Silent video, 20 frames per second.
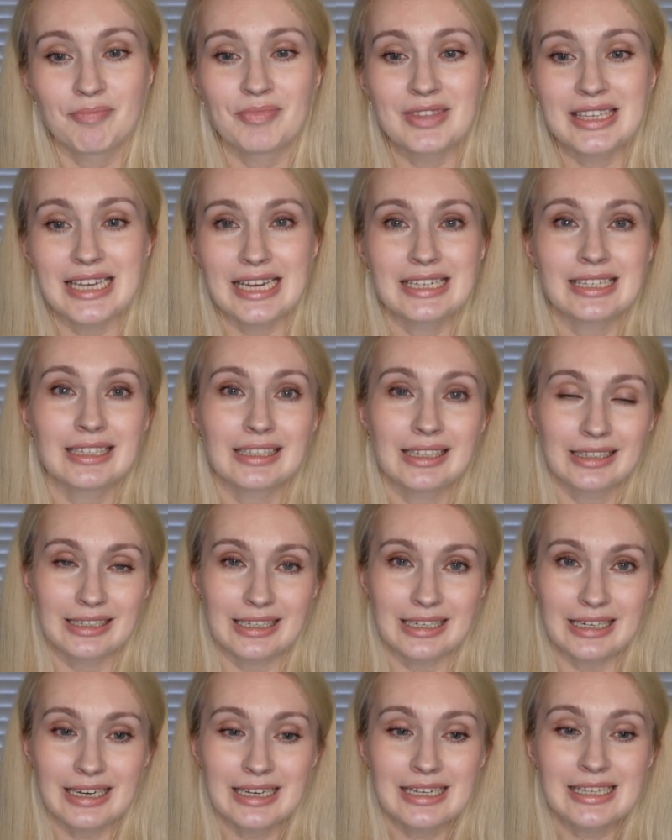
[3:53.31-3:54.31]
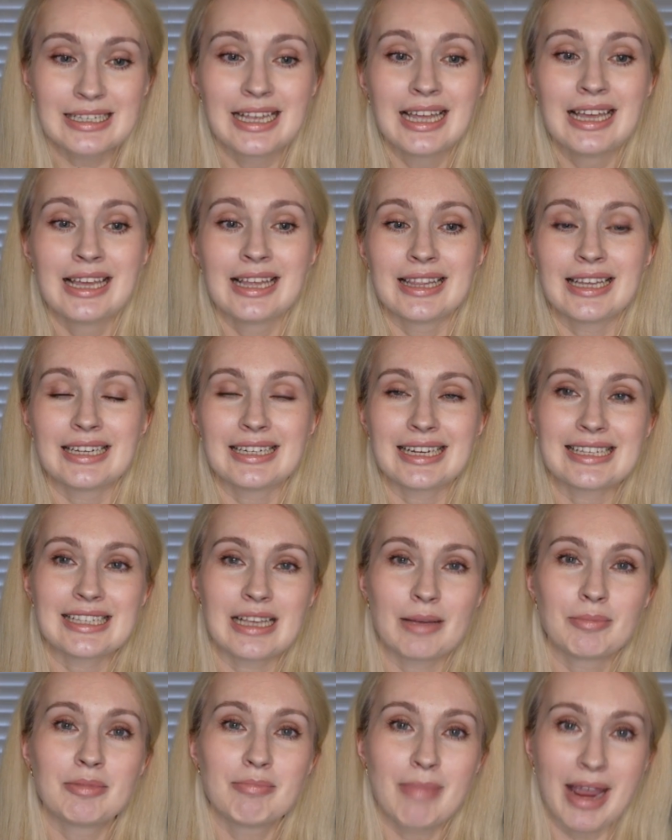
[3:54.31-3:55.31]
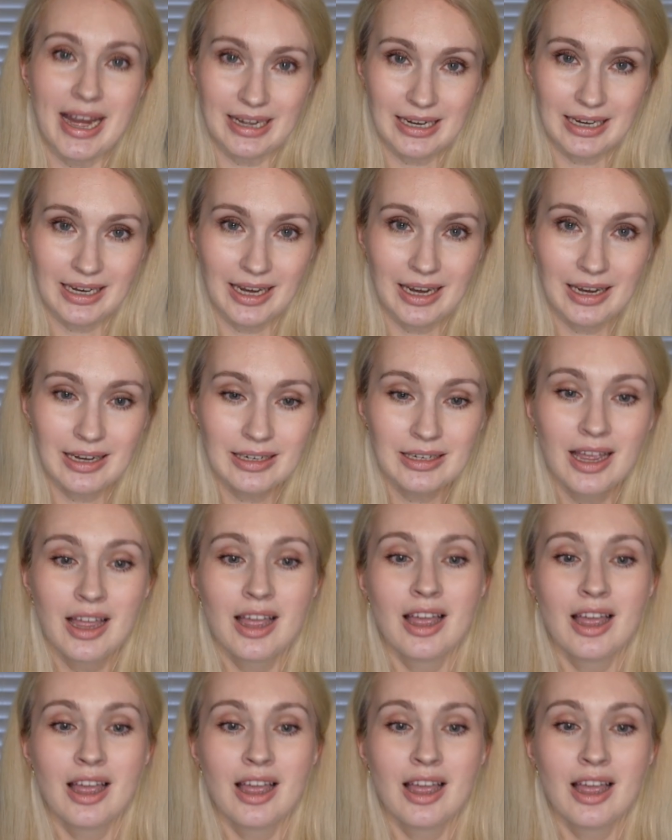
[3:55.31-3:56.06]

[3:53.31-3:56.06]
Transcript: dental clinics that accept Medicaid,